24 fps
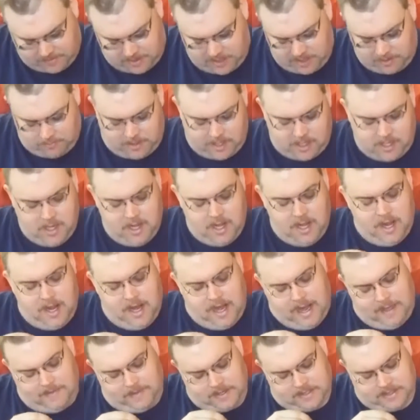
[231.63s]
but anyway,
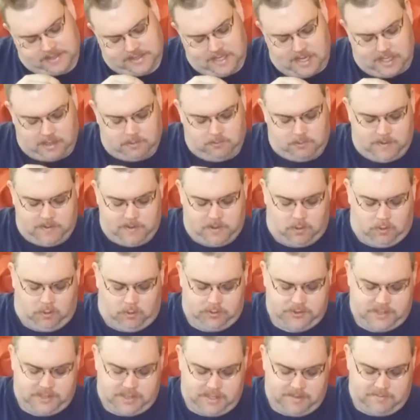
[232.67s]
and then a second one that
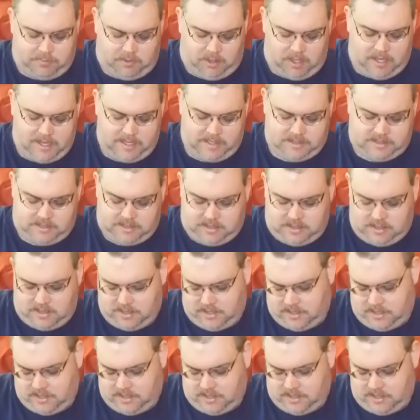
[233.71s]
holds it in place.